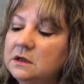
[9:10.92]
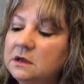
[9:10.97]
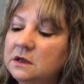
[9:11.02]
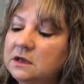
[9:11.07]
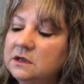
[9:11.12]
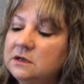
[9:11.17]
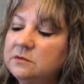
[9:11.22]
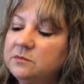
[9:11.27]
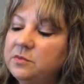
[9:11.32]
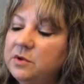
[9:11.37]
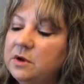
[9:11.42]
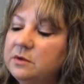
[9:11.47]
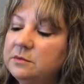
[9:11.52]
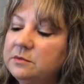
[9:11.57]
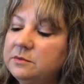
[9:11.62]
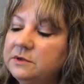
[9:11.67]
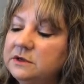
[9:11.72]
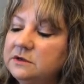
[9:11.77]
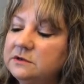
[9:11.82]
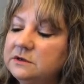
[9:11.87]
I am
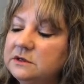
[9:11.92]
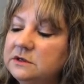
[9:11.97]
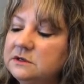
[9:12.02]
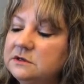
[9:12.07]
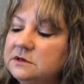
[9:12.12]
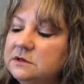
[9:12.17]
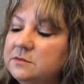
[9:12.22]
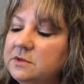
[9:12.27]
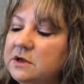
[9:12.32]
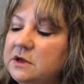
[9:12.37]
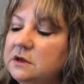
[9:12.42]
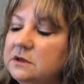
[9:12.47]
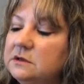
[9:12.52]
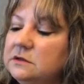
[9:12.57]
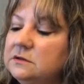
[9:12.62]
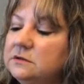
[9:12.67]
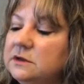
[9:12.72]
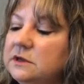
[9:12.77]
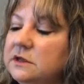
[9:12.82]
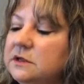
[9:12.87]
probably gonna end up hot
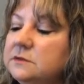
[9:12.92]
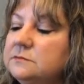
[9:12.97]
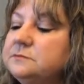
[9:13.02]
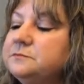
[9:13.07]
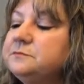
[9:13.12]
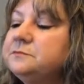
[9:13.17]
gluing it